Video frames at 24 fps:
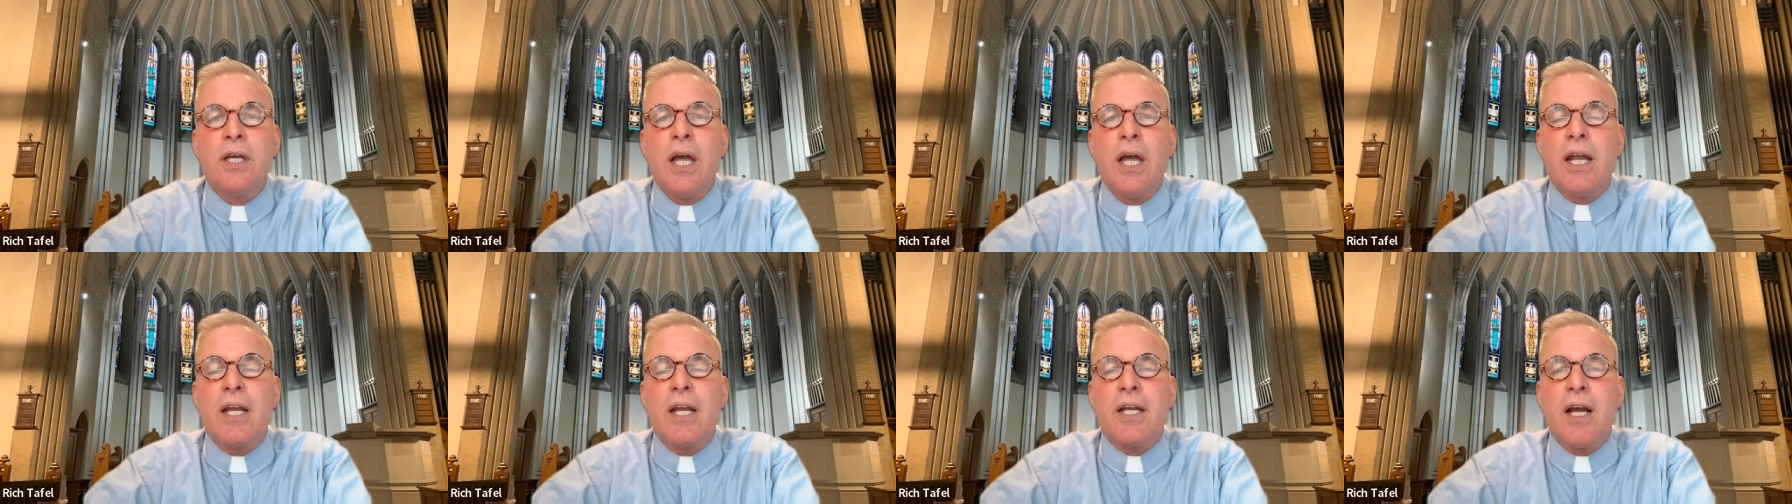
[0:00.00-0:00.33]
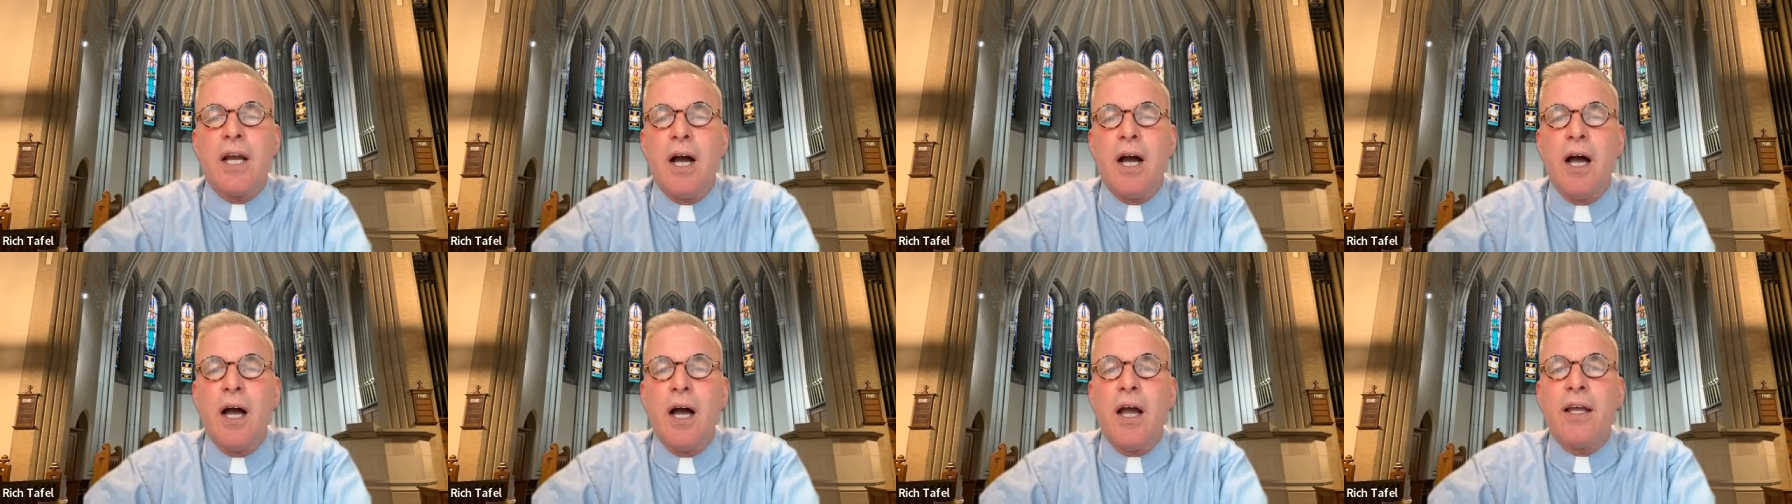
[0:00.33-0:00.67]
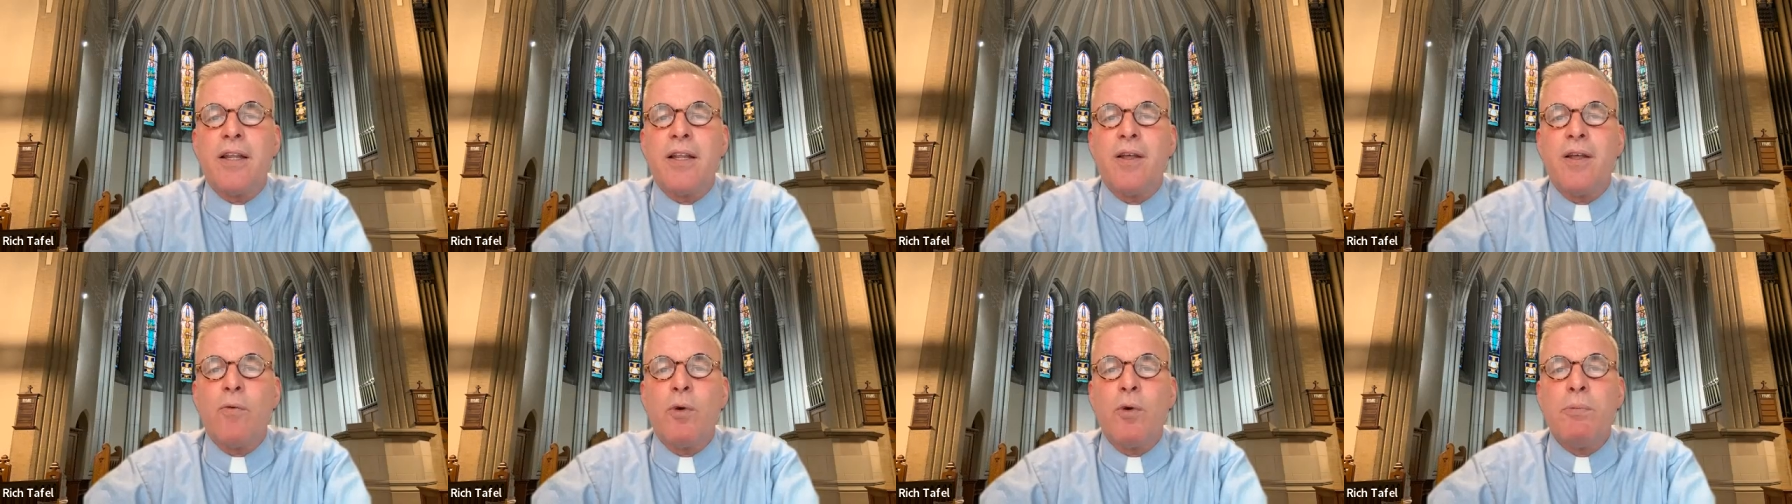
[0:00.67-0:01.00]
and
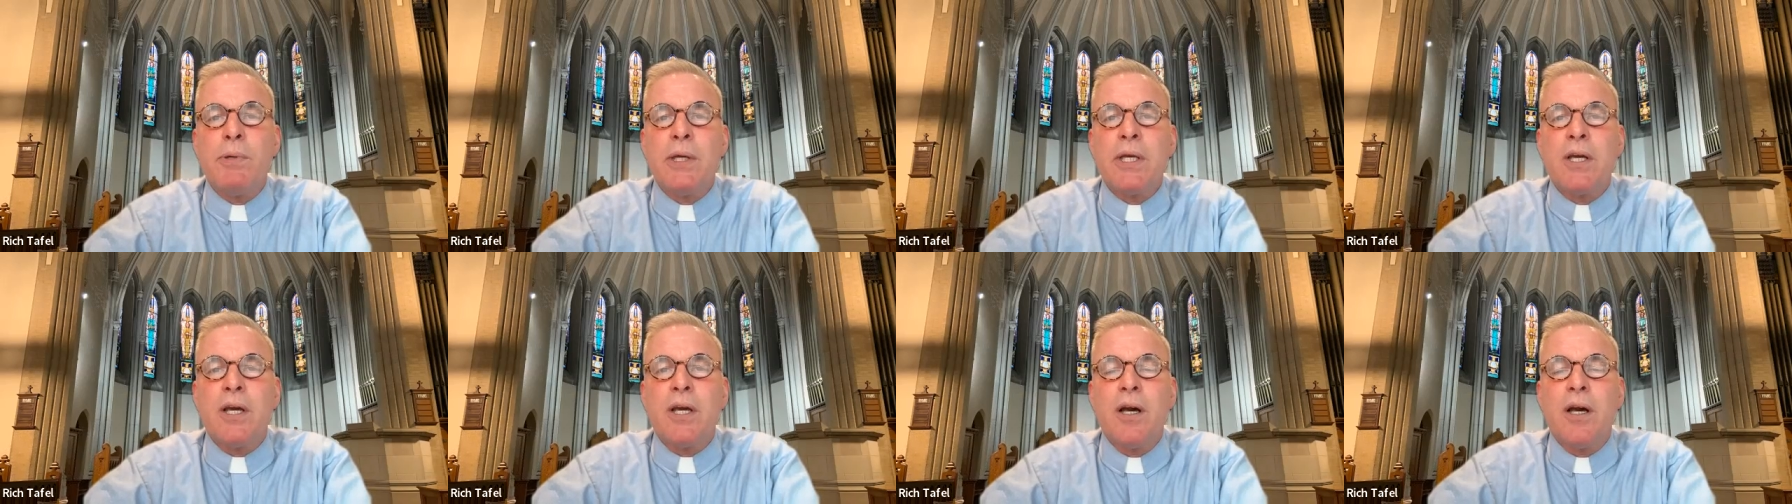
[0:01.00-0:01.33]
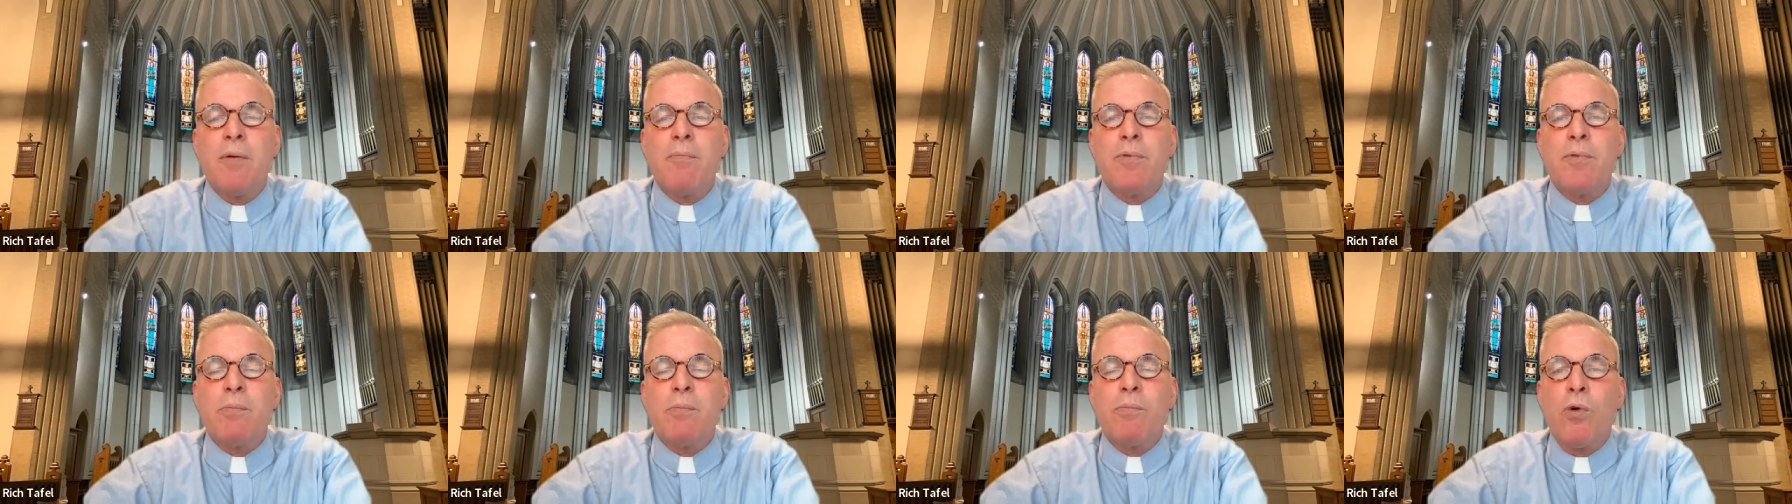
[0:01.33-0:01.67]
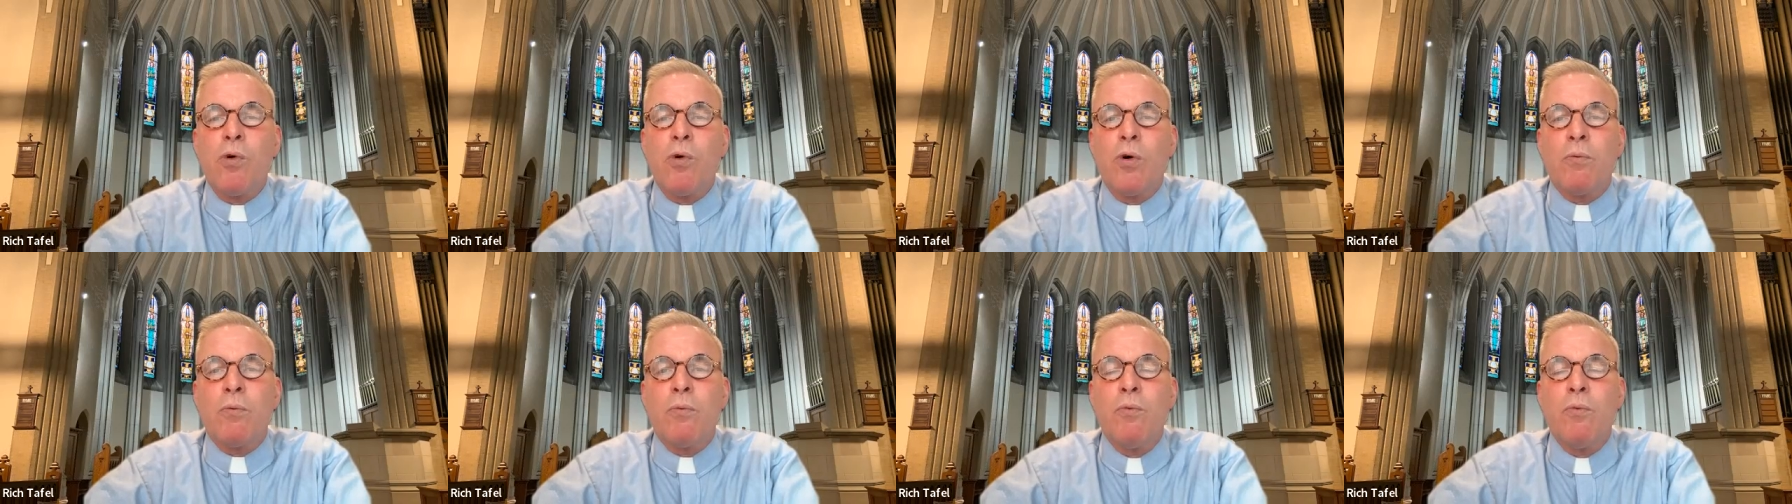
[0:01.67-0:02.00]
kind that we become, the
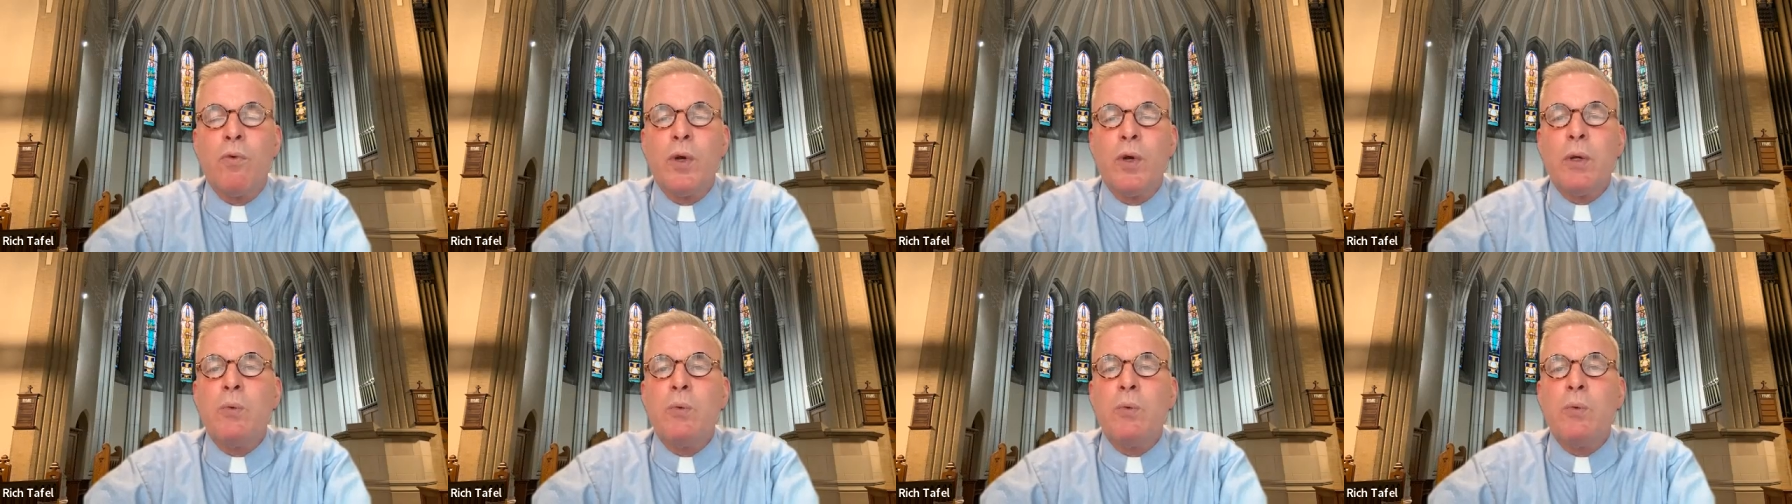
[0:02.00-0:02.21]
more we